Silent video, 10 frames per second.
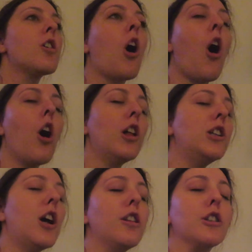call
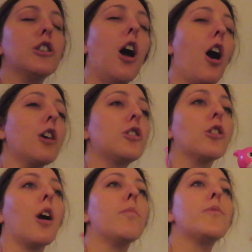another
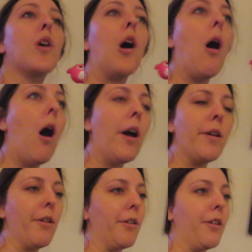doctor, I'm
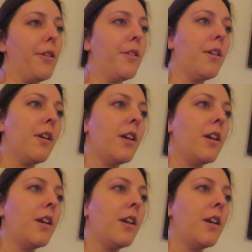tired.